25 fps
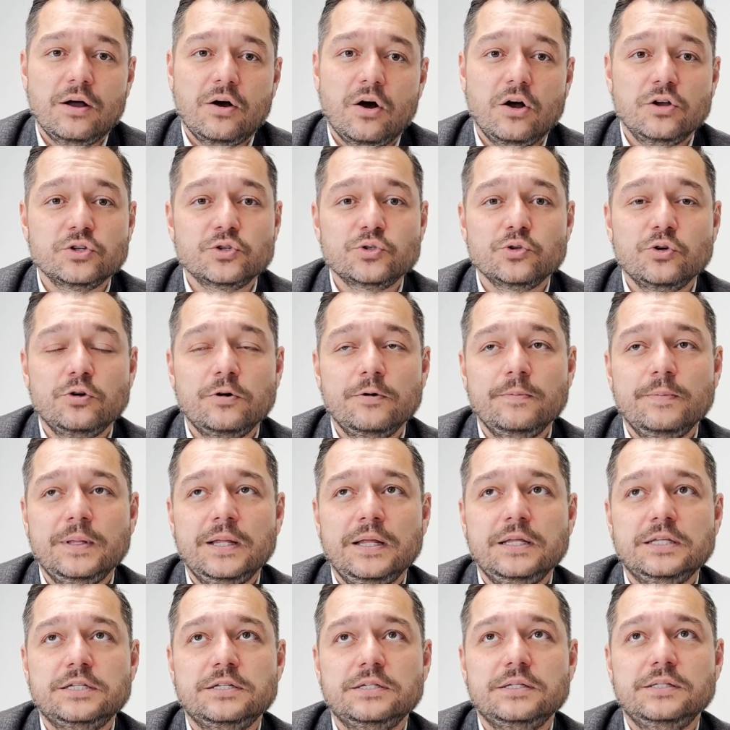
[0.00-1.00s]
Also,
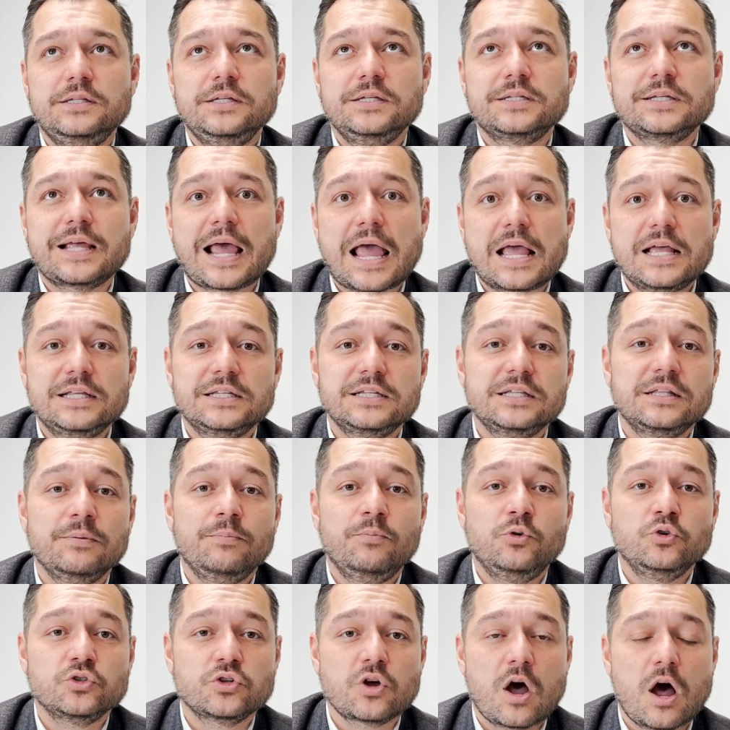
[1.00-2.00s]
this is the
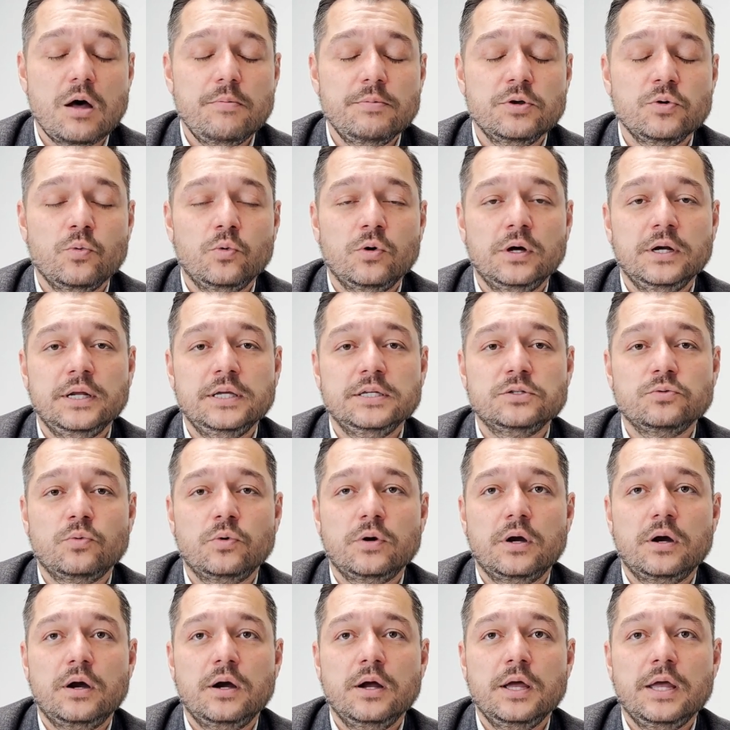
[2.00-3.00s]
most common one, is
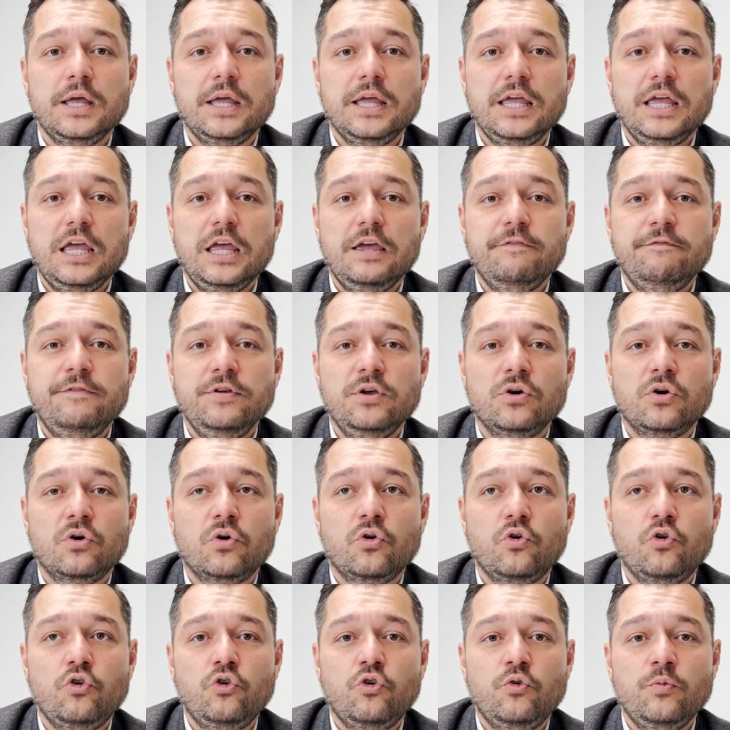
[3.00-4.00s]
where if your
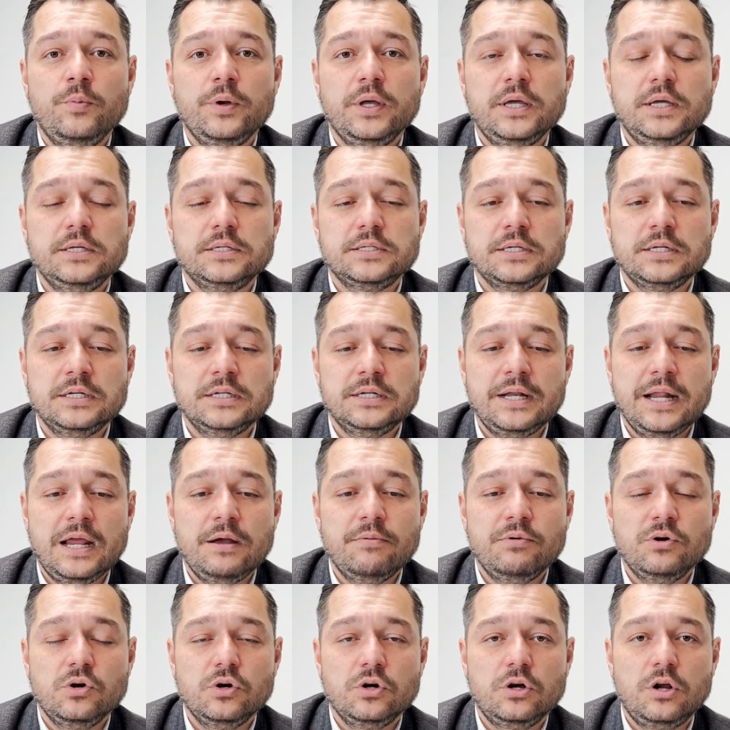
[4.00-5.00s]
home is in the
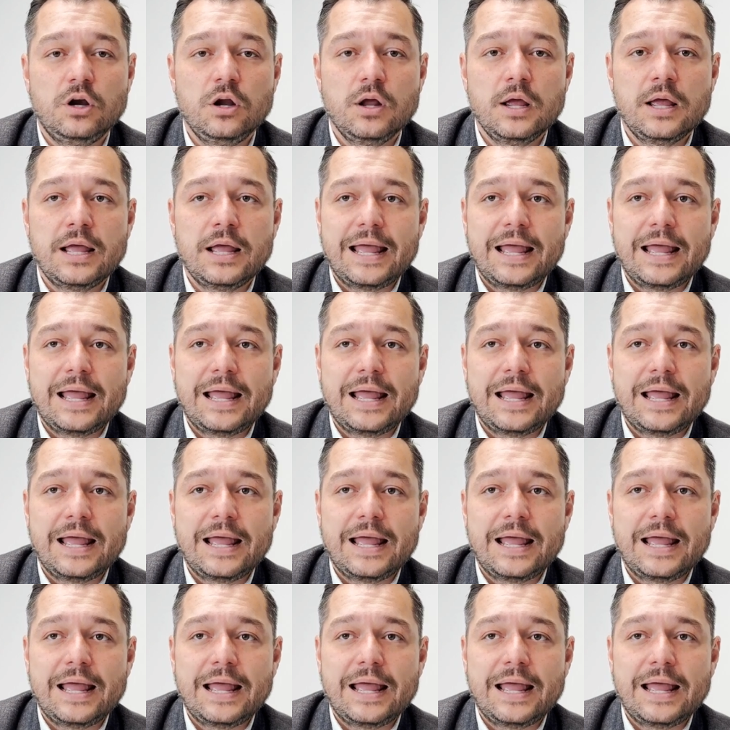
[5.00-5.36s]
neighborhood